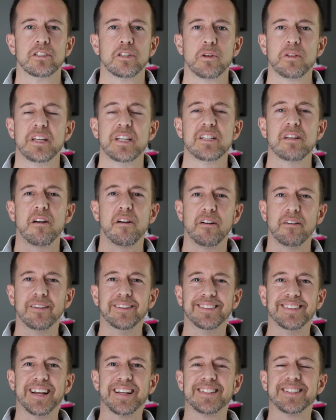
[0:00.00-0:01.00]
So these
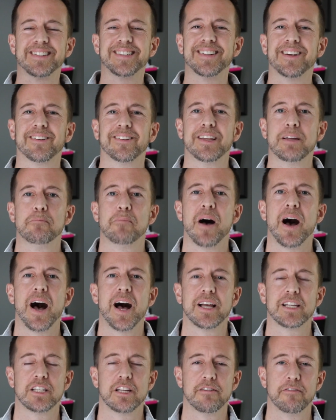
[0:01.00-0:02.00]
aren't necessarily
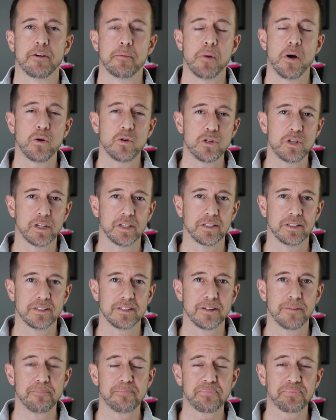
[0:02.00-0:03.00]
positive
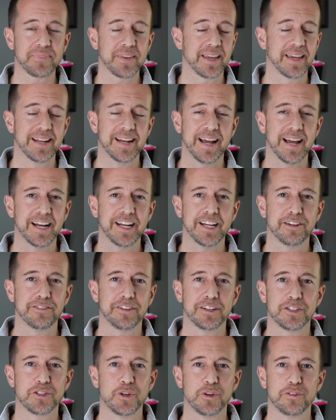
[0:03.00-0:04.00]
emotions. And any
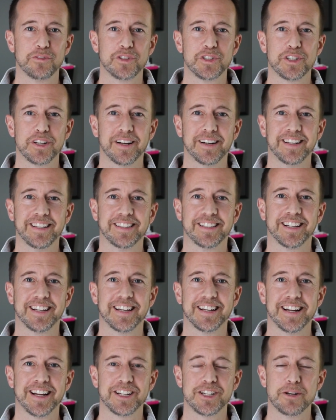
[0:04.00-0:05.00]
of us who have studied the
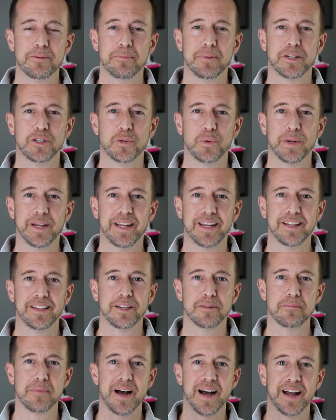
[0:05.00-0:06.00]
connection
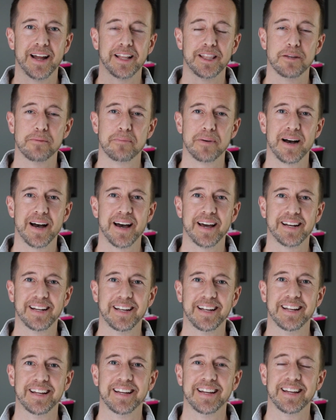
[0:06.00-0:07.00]
between the mind, the
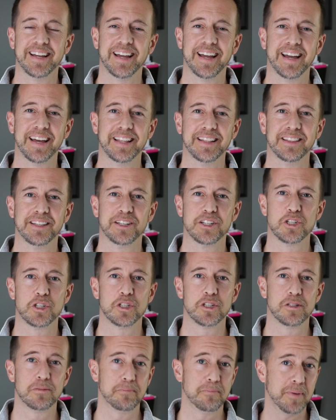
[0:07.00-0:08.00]
body, and the
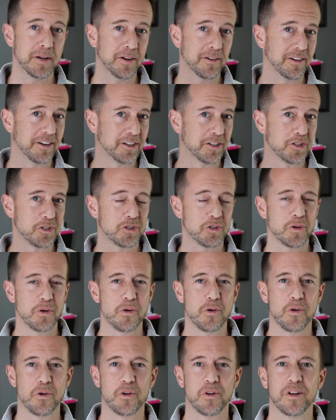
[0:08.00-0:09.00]
spirit or
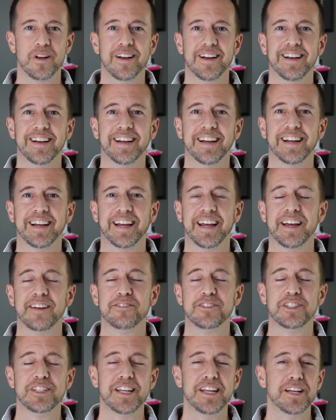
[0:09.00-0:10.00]
soul
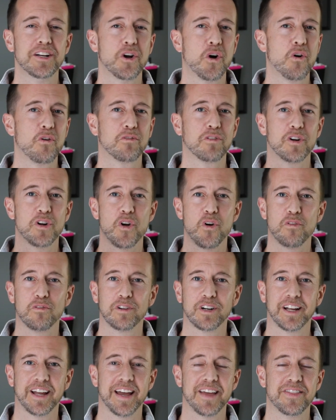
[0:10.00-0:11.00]
have seen over and
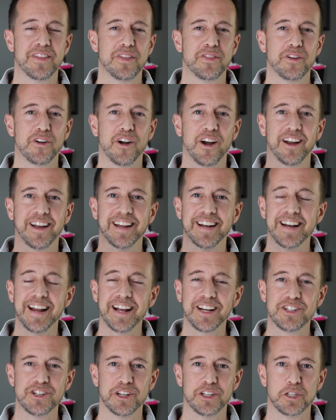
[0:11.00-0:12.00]
over again that there are
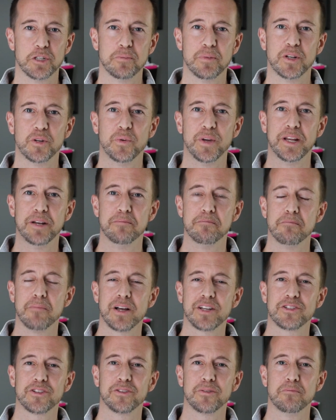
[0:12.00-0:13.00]
connections between
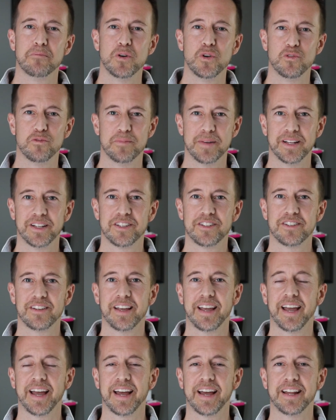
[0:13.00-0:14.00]
muscle movements
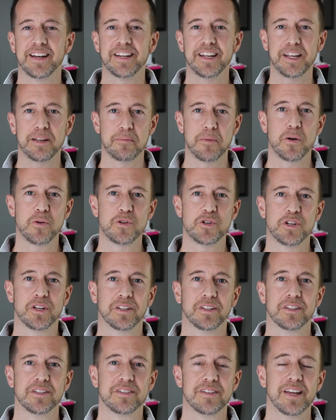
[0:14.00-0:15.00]
and
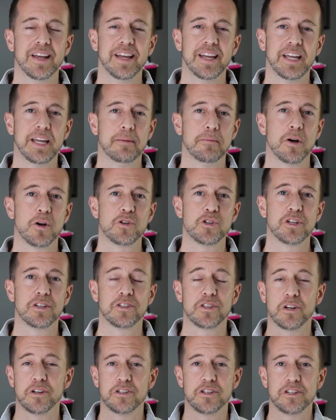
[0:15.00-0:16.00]
emotions.
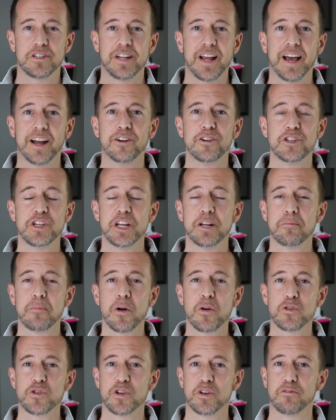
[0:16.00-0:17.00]
Emotions are just energy in
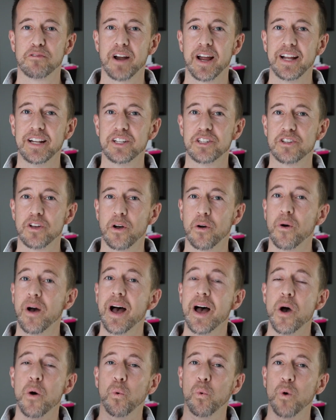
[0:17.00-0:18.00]
motion, right?
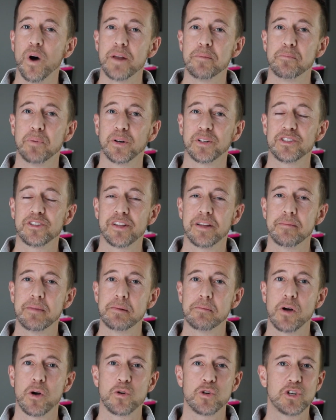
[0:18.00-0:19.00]
So what puts
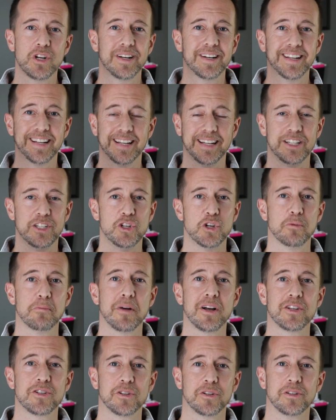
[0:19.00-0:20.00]
them in motion? It's your
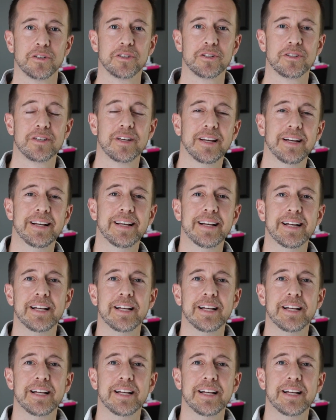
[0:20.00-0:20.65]
muscles.